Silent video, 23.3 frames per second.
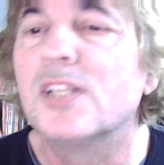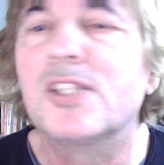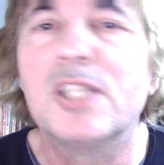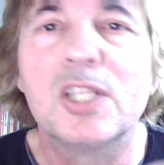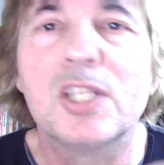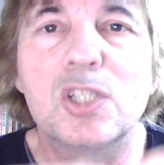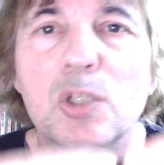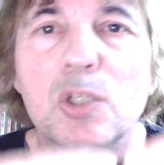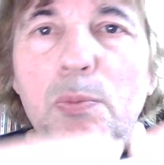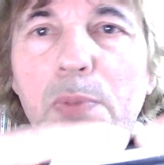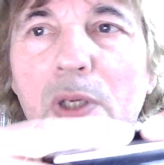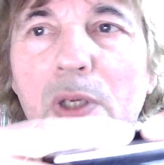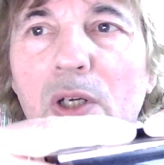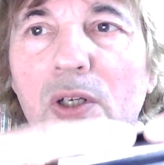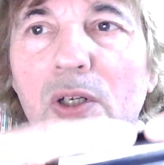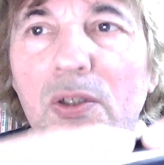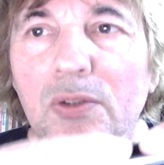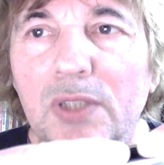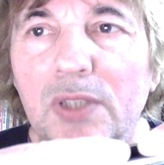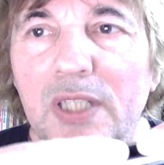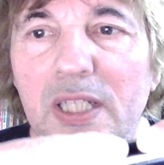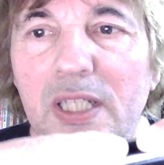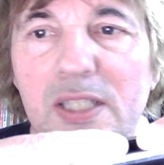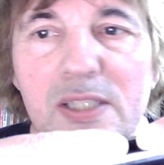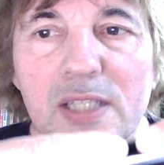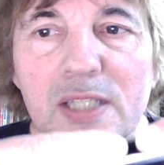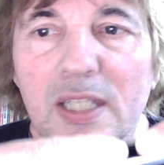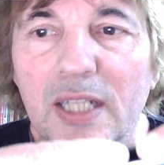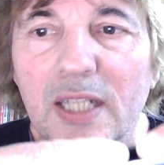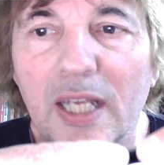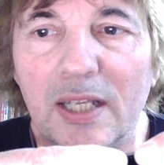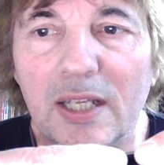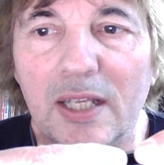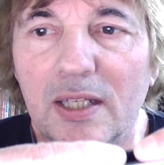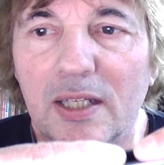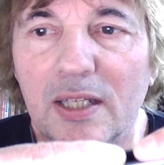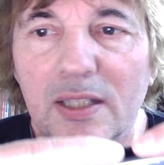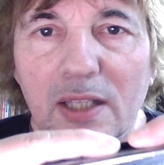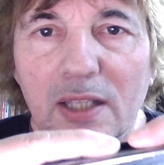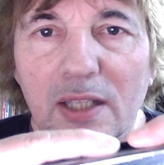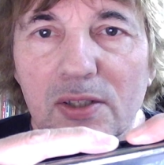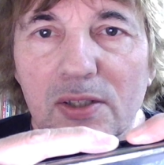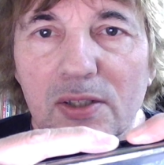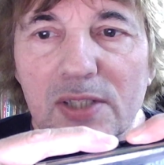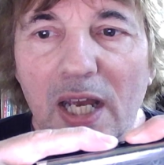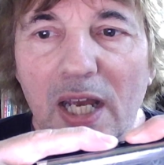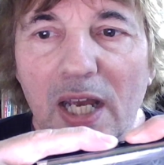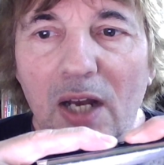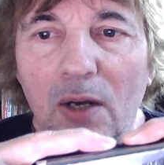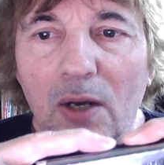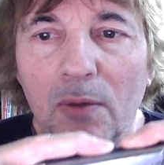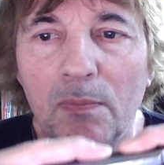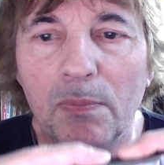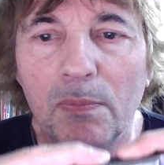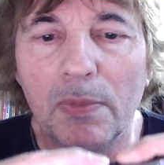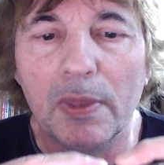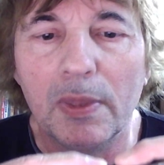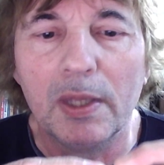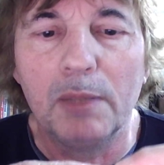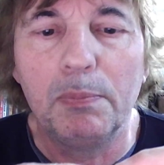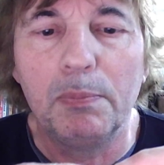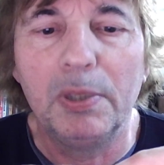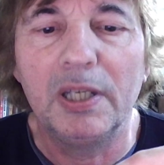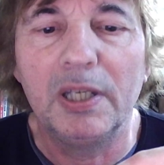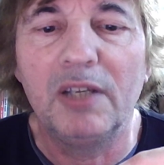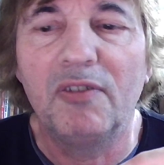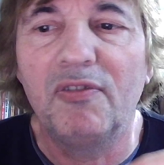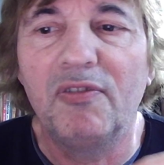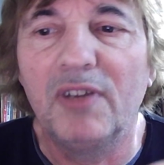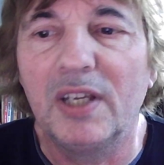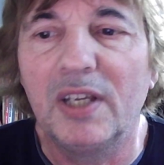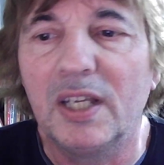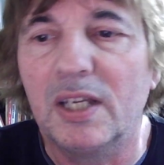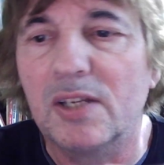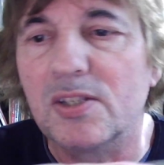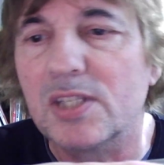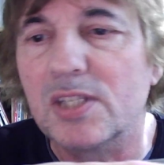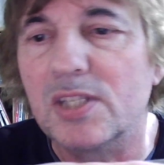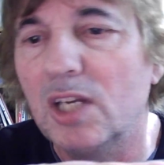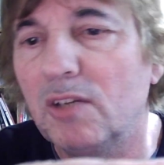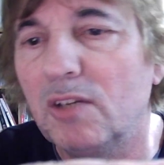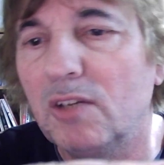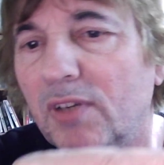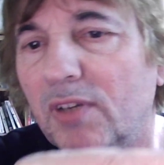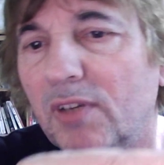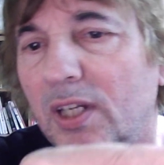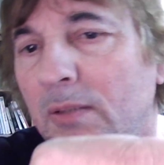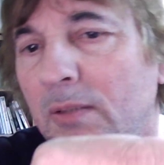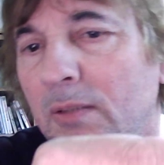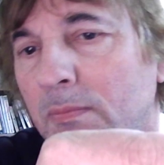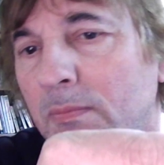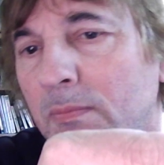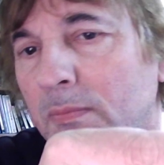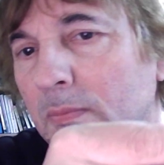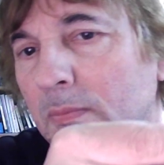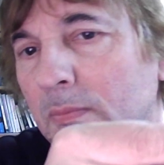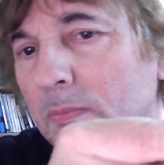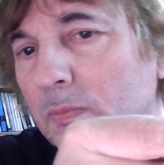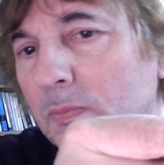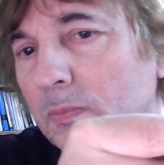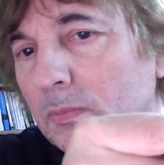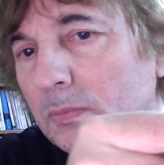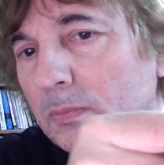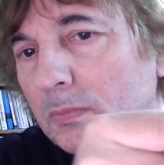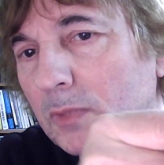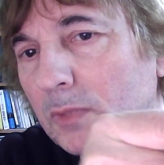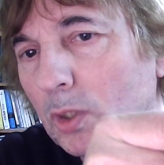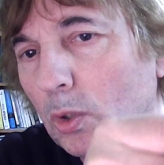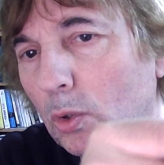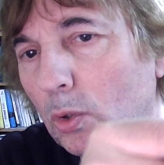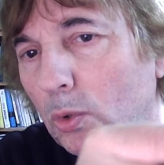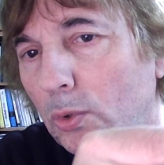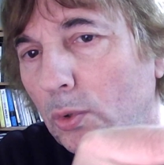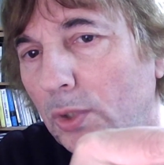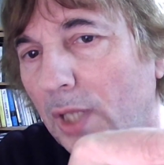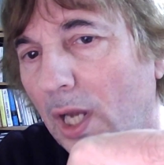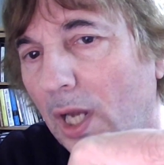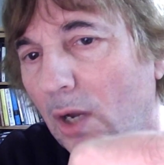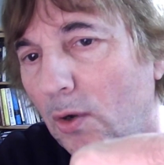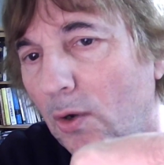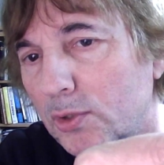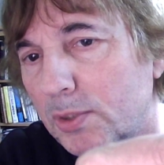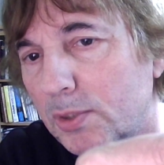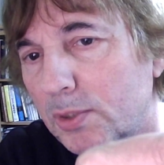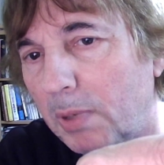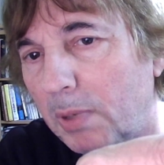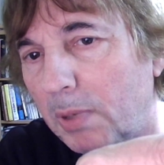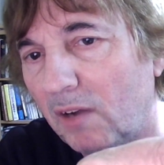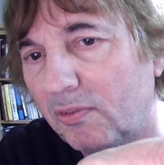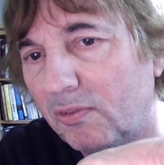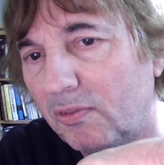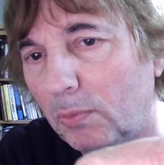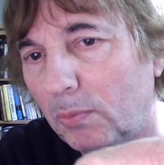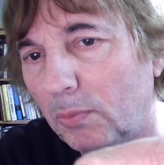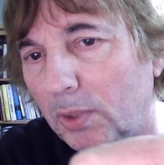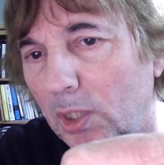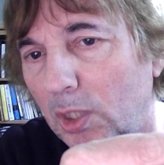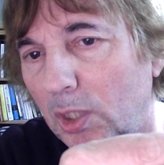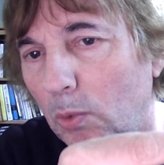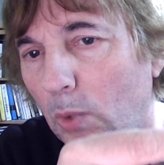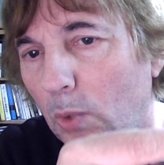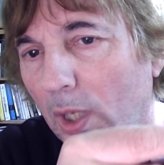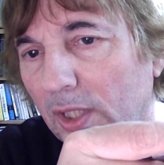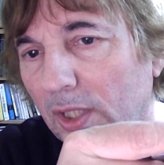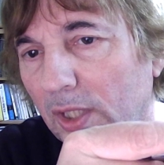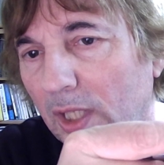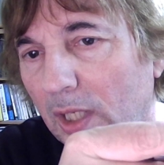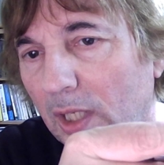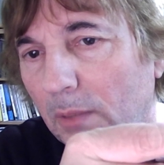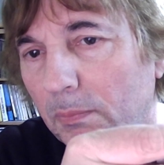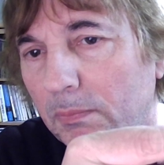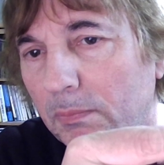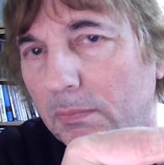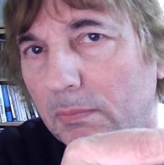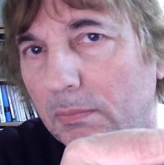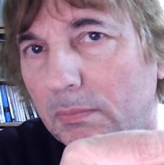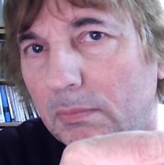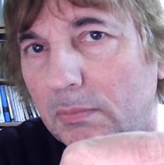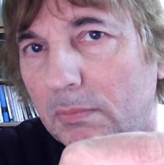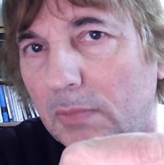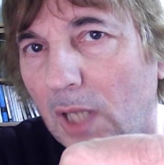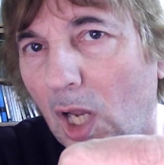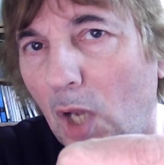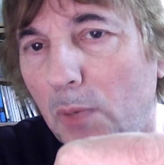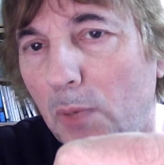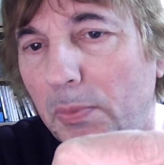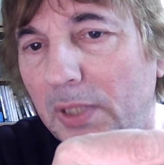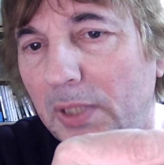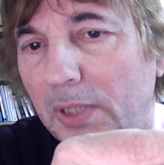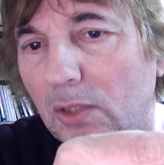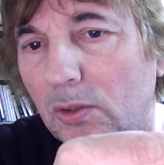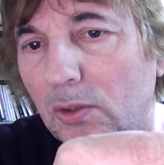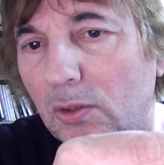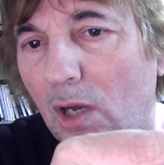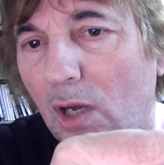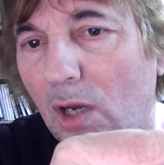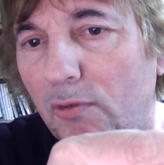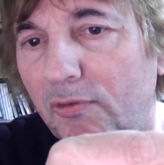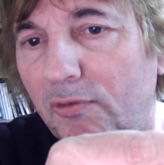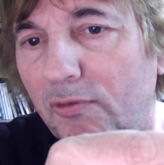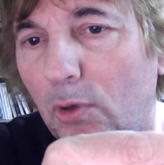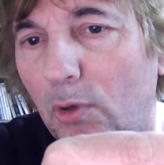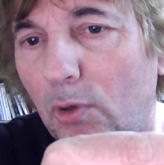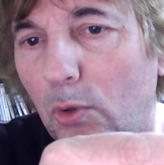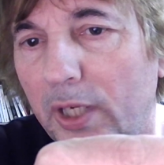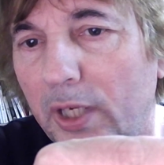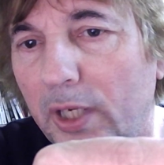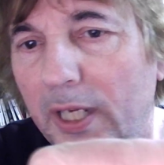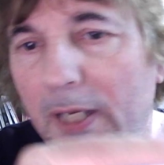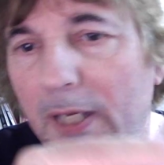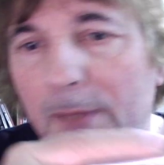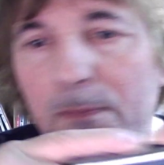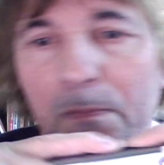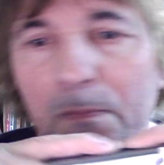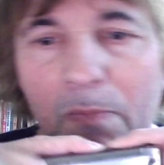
This will be on the internet, no doubt. Put your fingers over all the holes apart from one you want. I'm homing on hole 4 here.